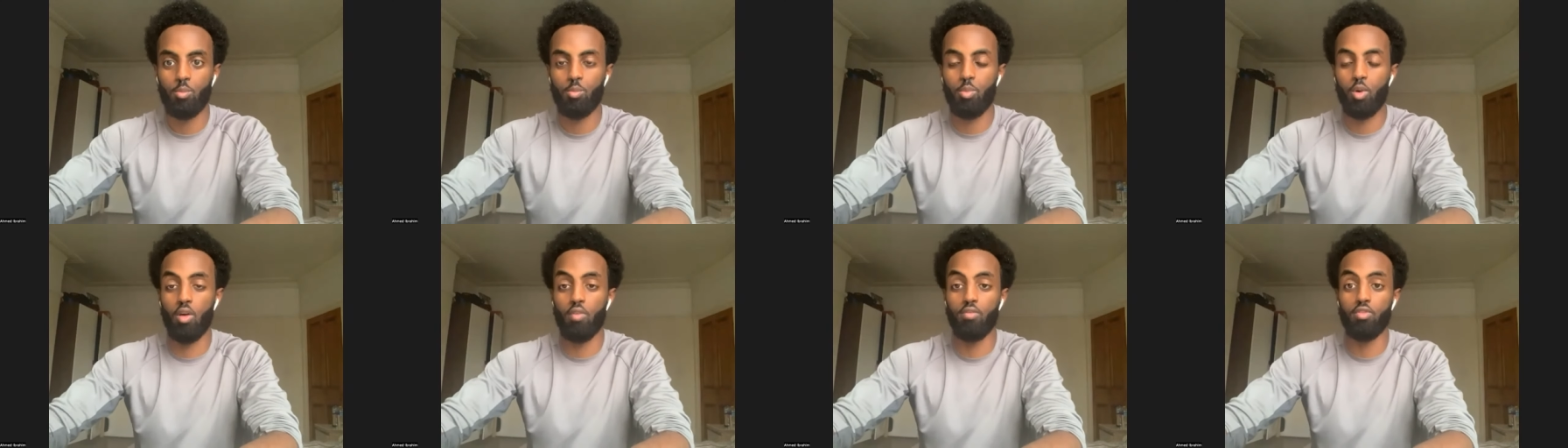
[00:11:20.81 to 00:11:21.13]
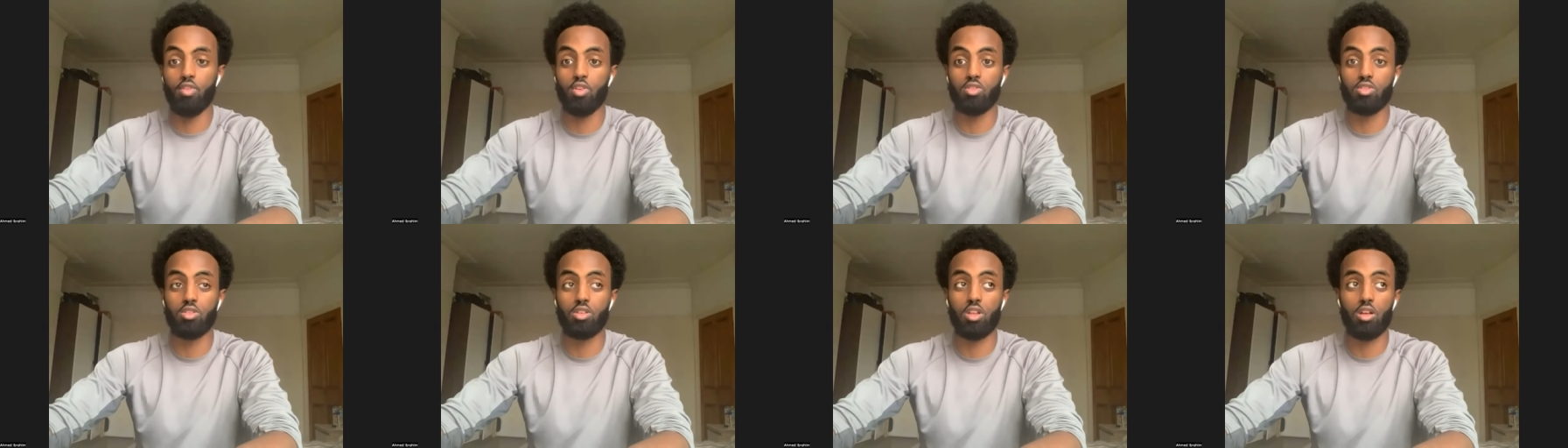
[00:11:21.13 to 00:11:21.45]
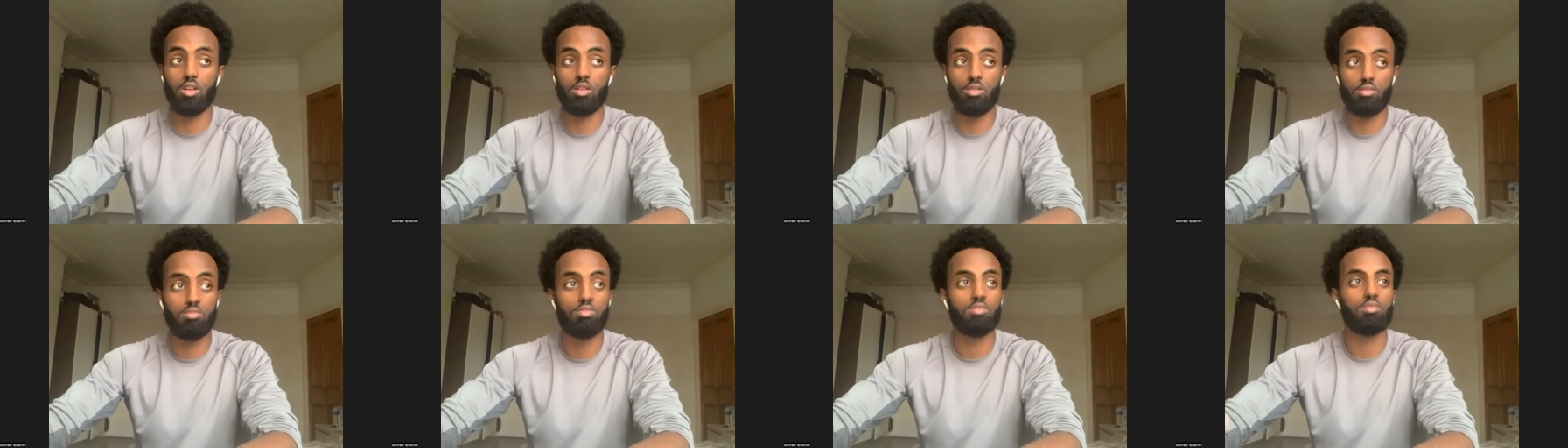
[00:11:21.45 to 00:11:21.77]
But if you're just
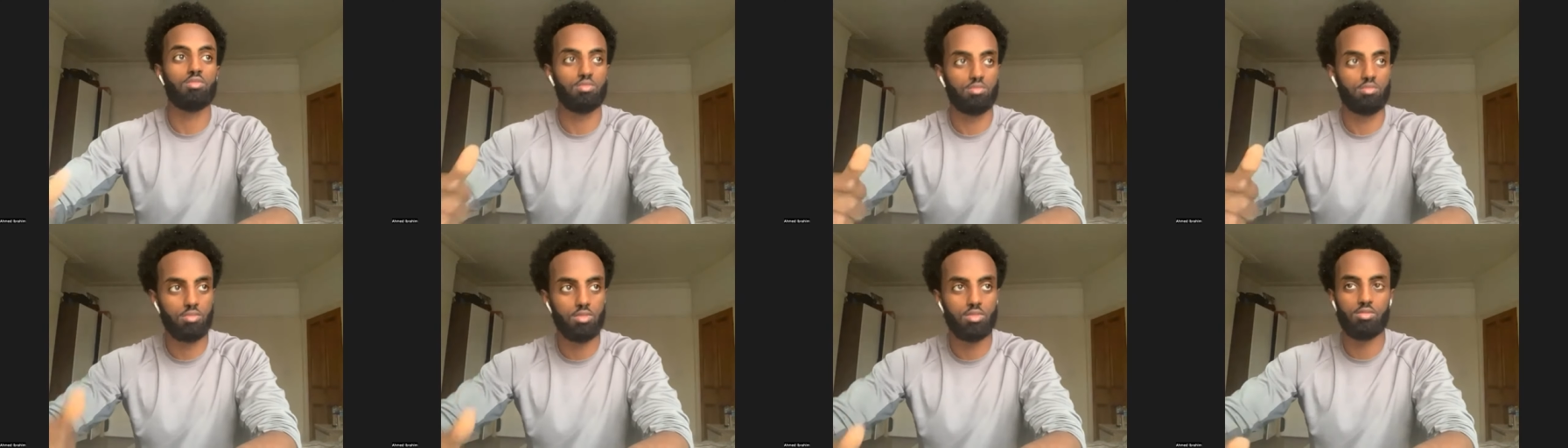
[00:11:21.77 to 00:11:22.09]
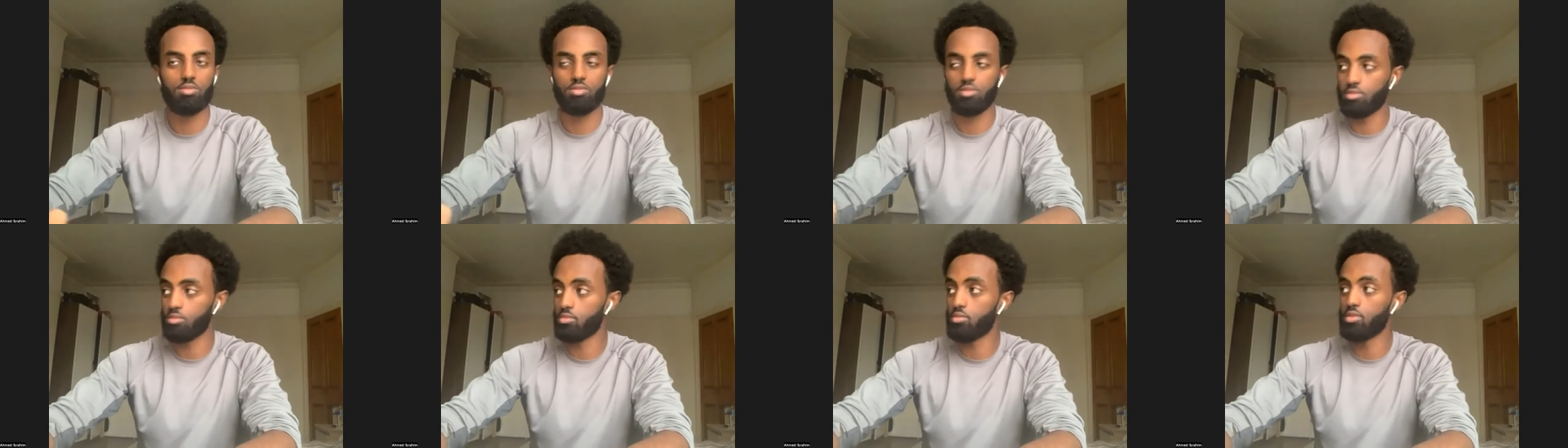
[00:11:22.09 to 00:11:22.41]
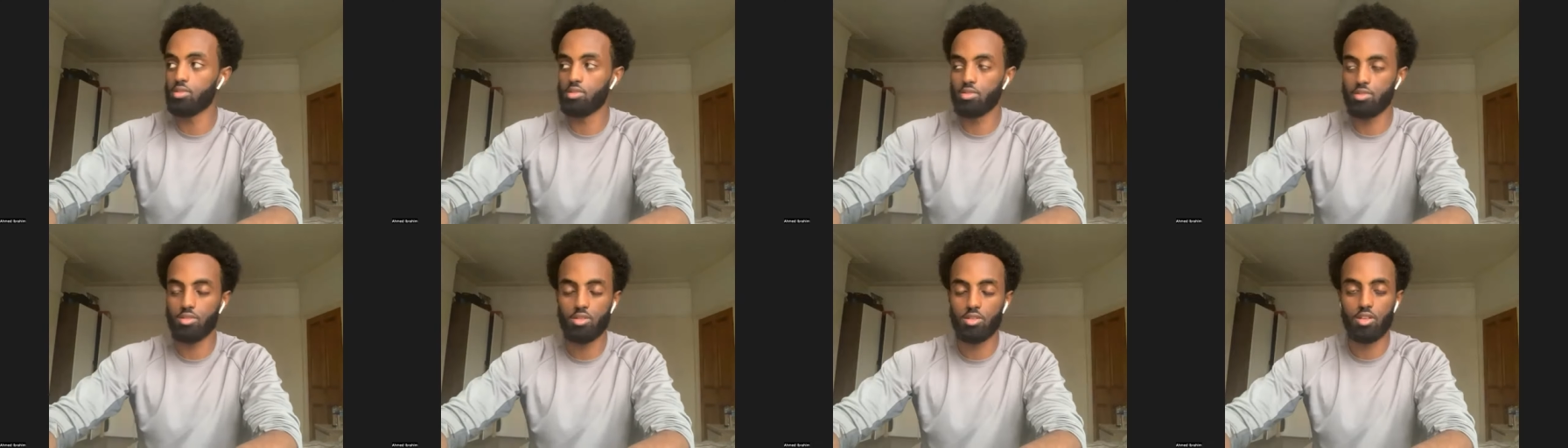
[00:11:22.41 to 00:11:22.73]
like
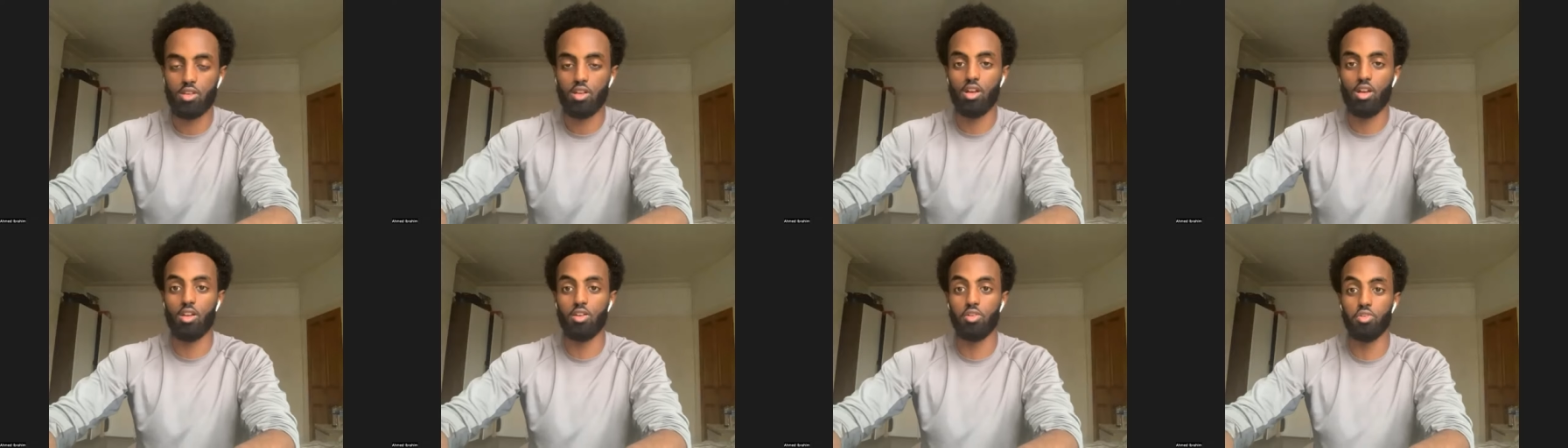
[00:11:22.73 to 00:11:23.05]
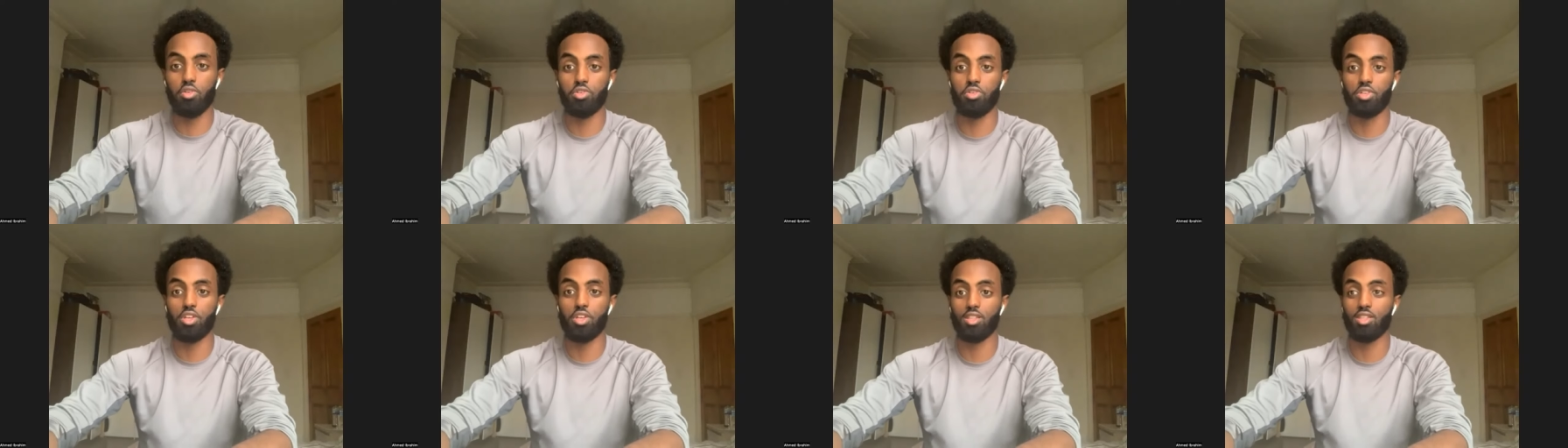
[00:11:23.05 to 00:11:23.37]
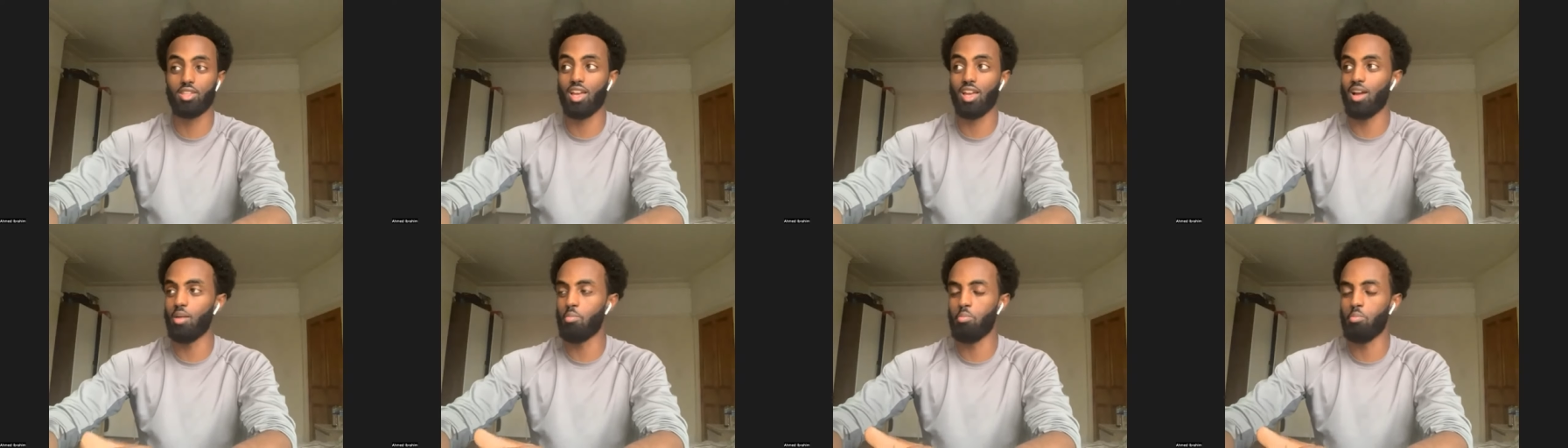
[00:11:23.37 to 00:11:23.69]
and you sit
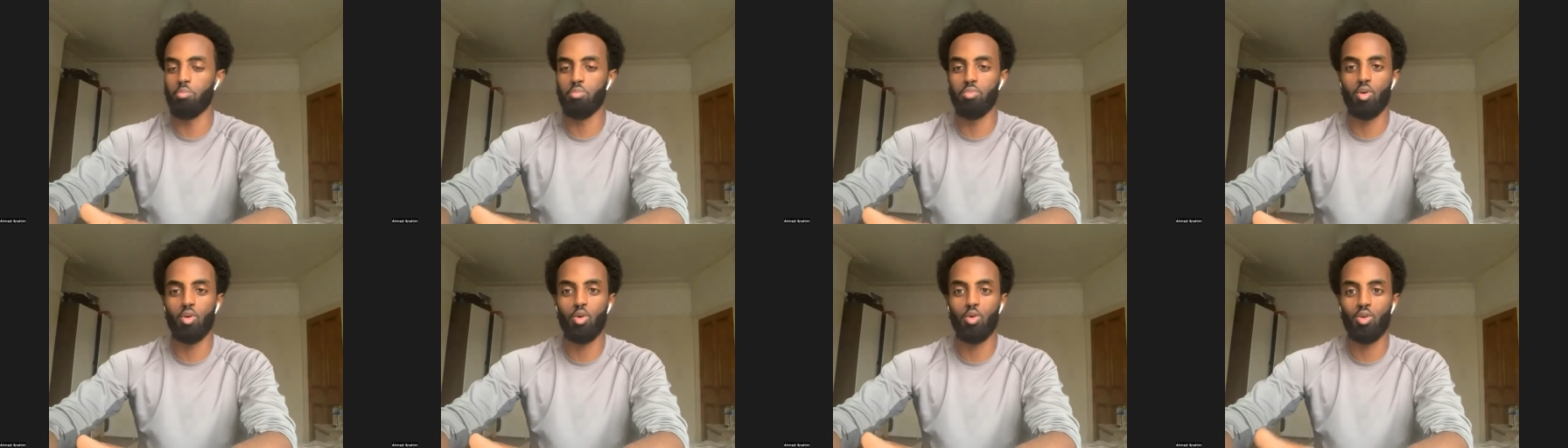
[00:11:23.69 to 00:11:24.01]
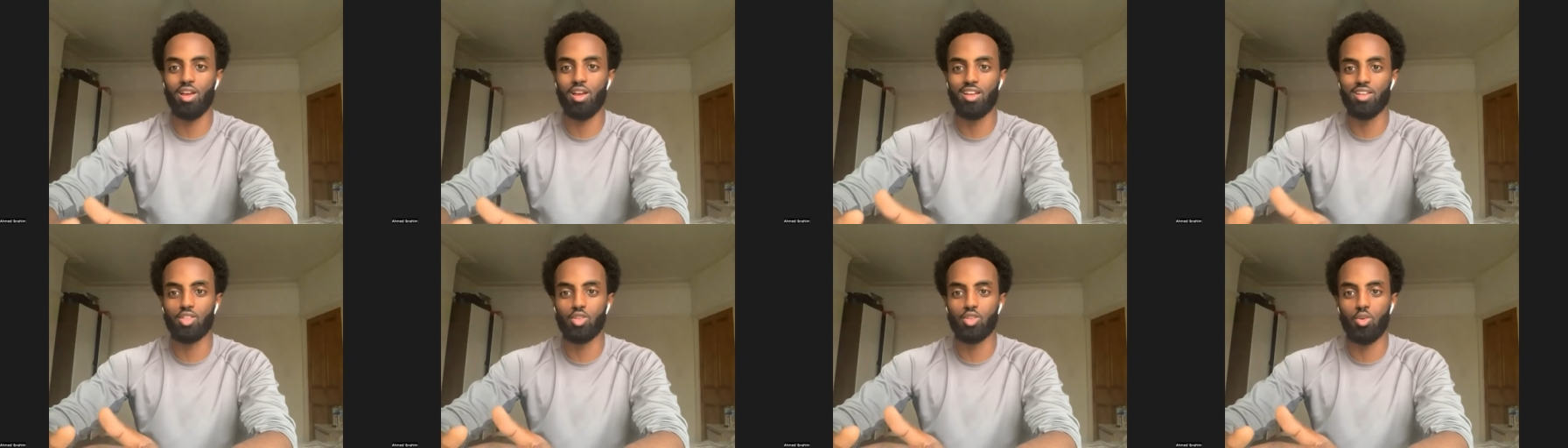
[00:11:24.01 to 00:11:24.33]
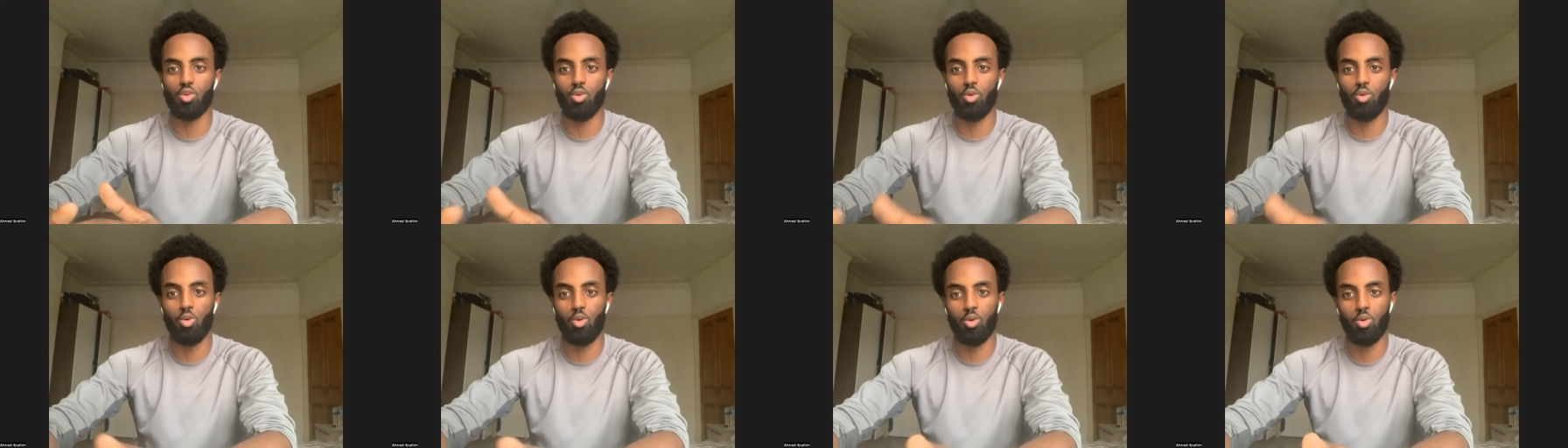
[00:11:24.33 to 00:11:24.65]
down, bro, it's
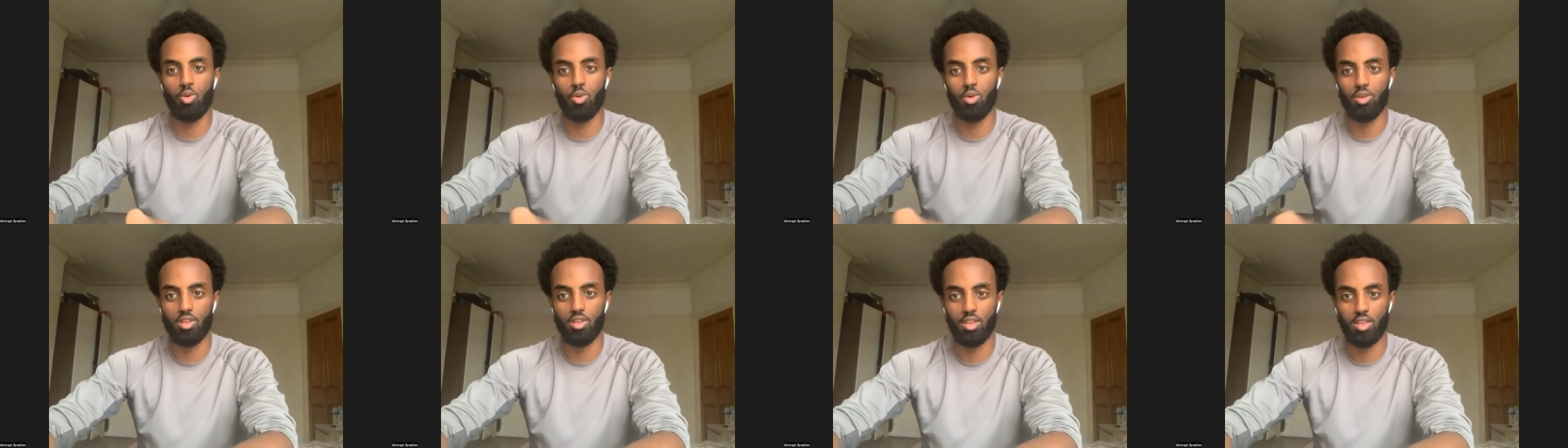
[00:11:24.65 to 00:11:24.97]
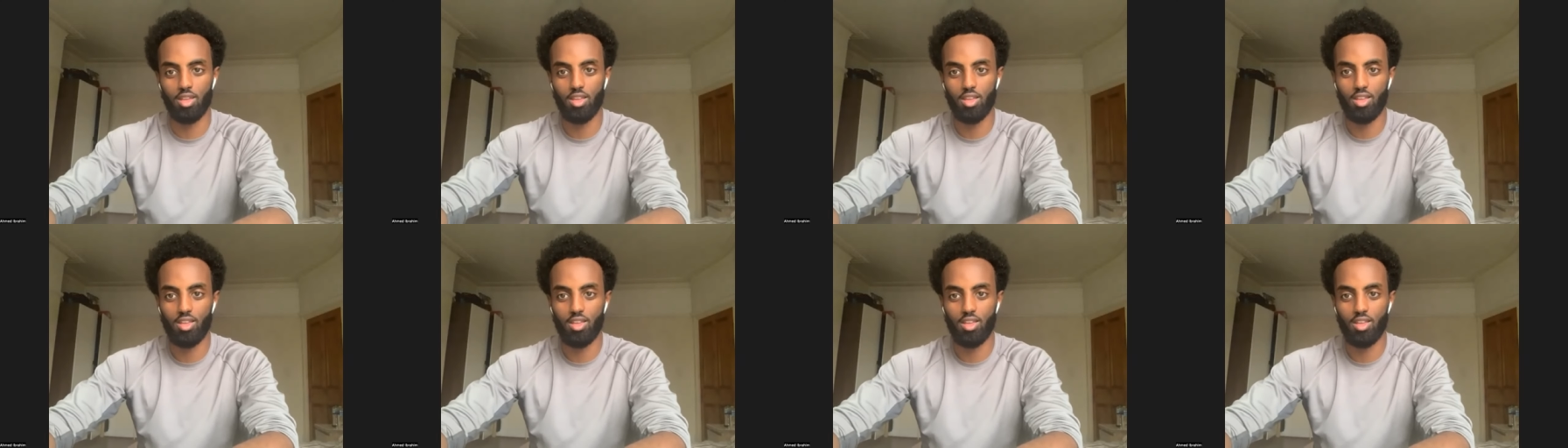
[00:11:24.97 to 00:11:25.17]
awkward.